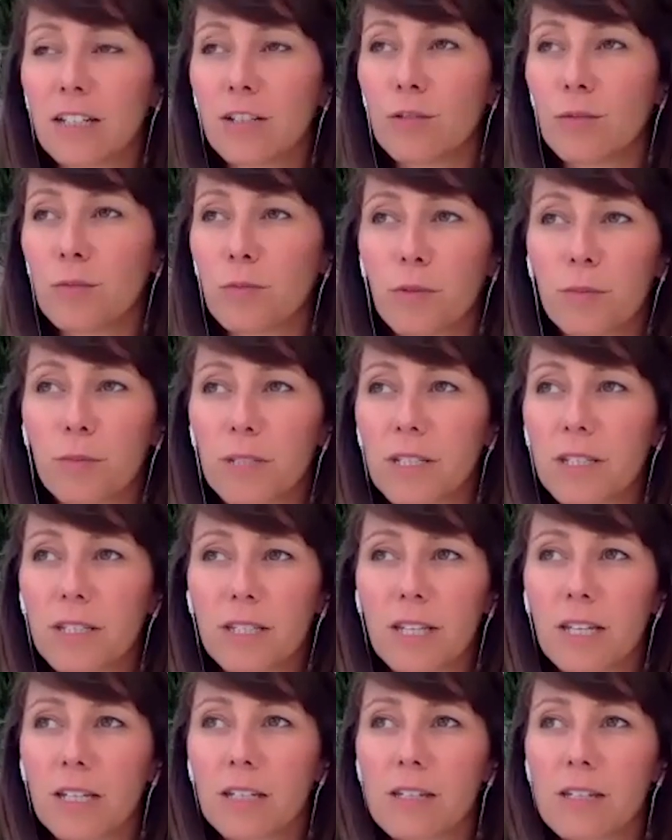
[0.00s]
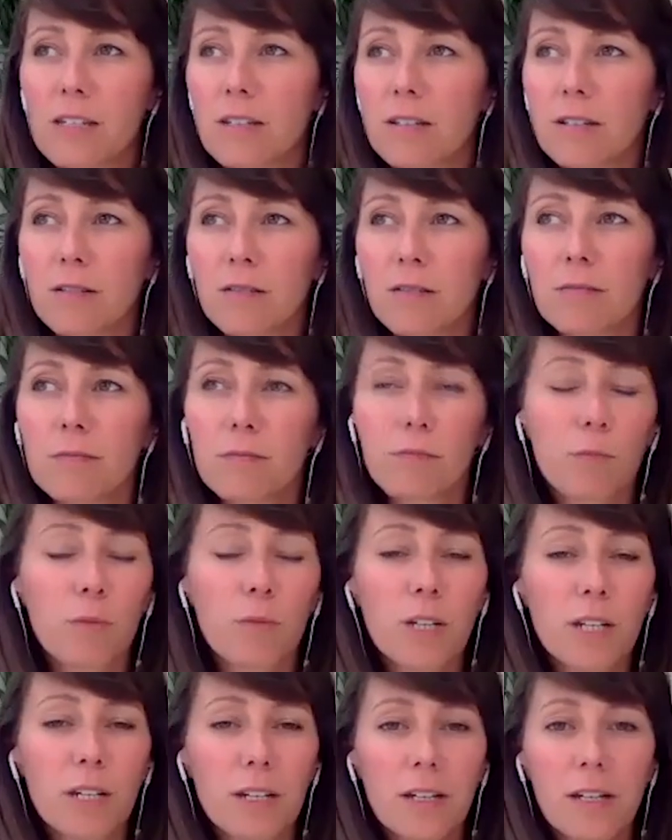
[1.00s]
you probably stand to
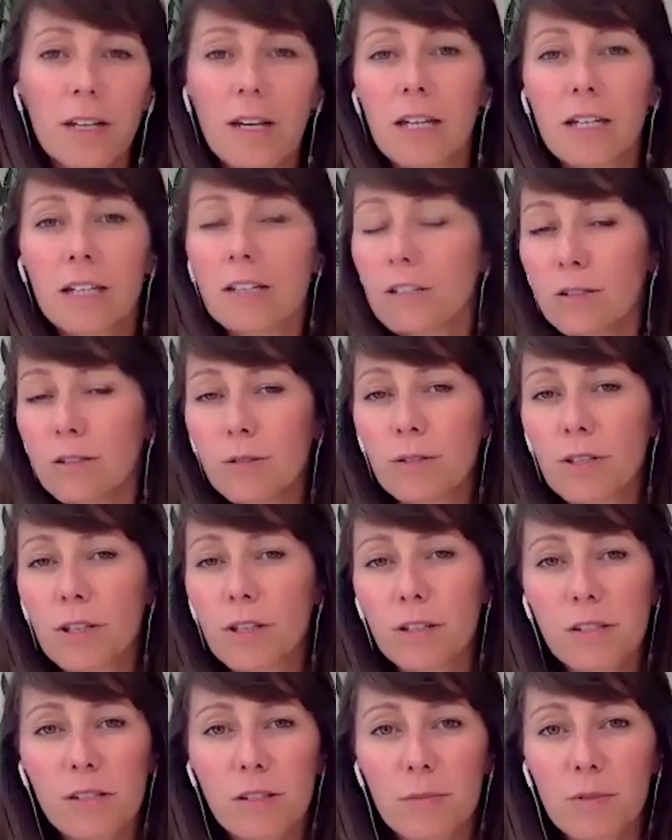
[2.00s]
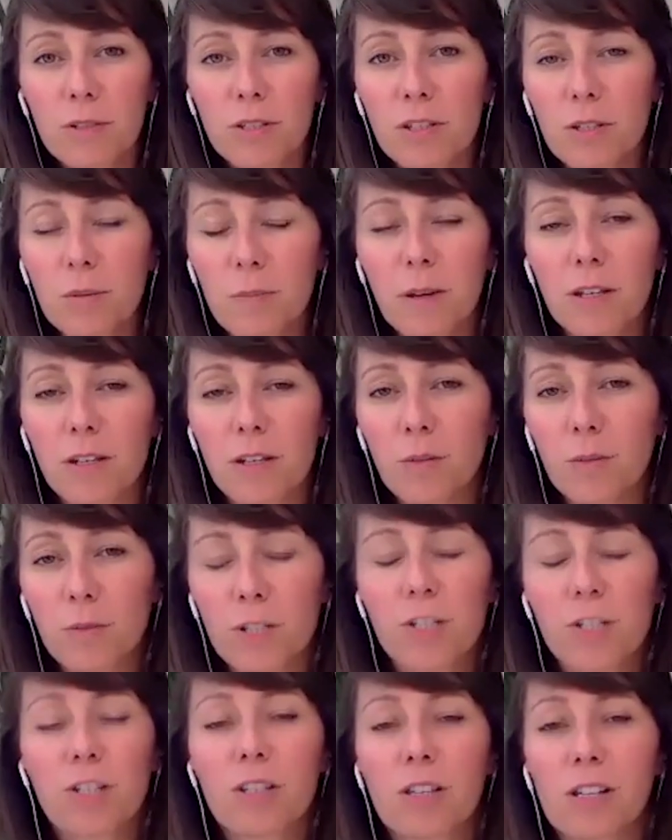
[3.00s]
win and lose customers depending on
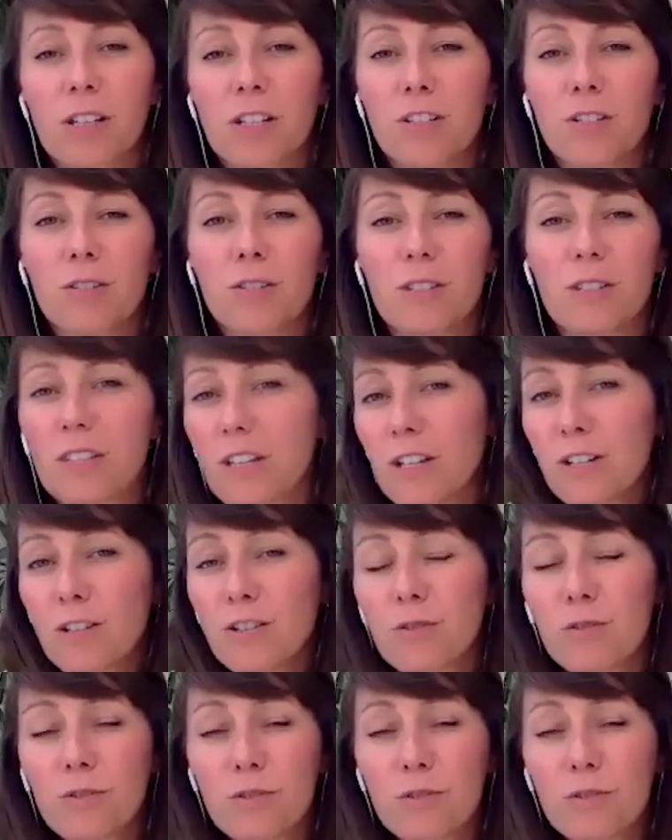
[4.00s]
which side you decide